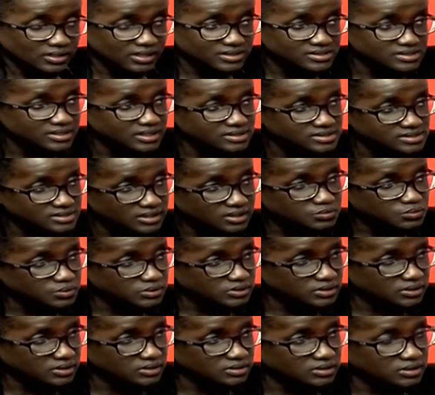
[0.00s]
let's let's start with
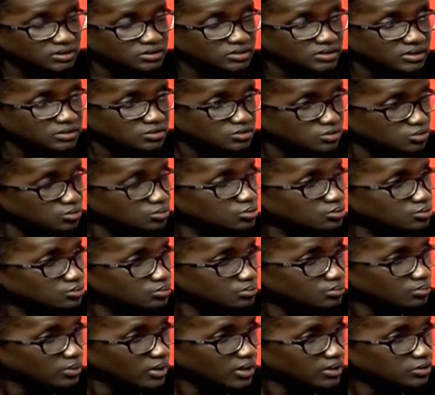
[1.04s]
the, the, the, two
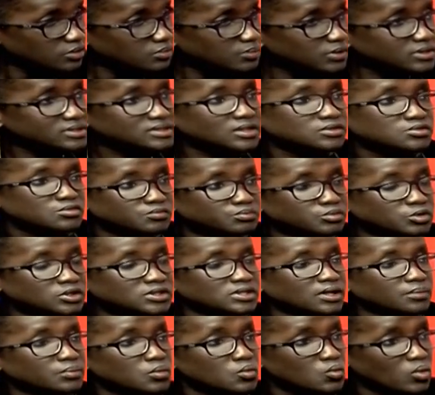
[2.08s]
arguments that you've brought
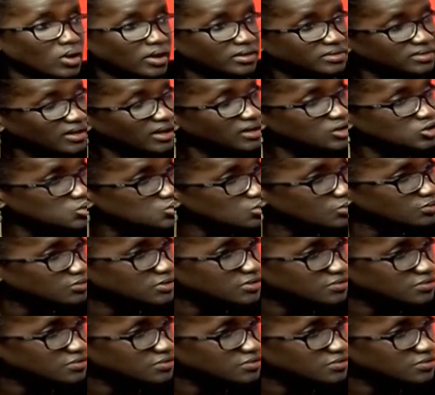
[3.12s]
up. One, the issue of